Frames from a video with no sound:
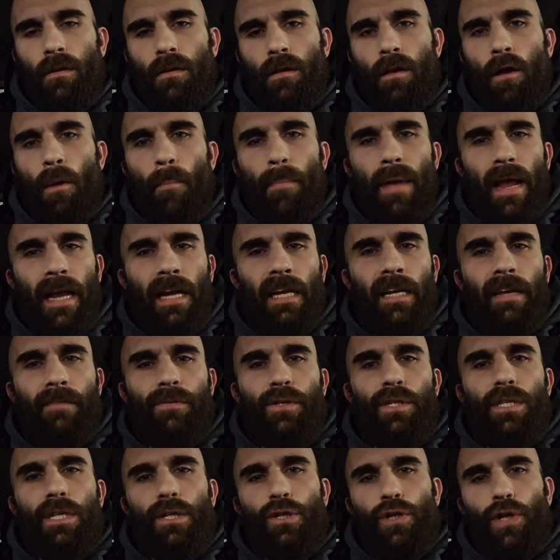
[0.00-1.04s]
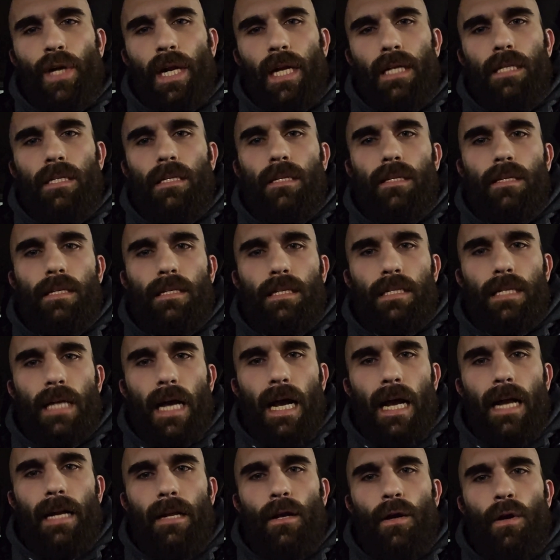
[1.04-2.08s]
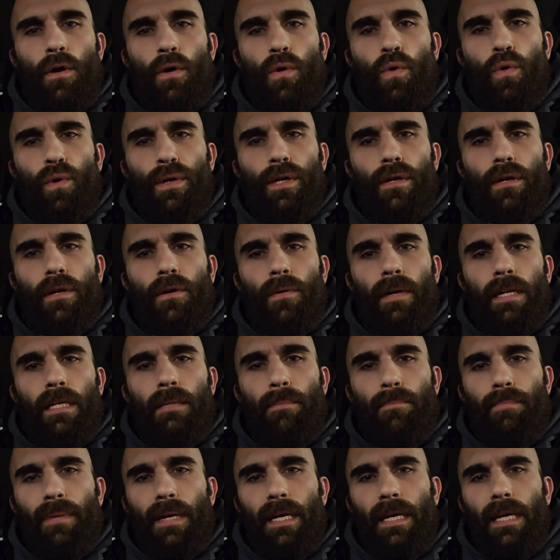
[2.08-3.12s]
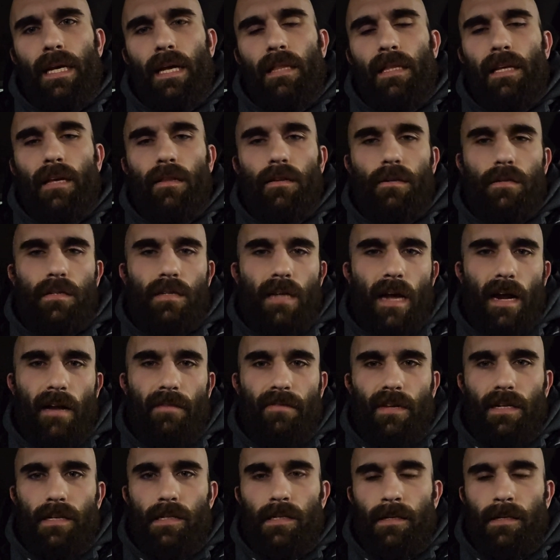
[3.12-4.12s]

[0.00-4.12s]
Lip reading: Pain gives you the chance to decide who you're going to be on the other side of it.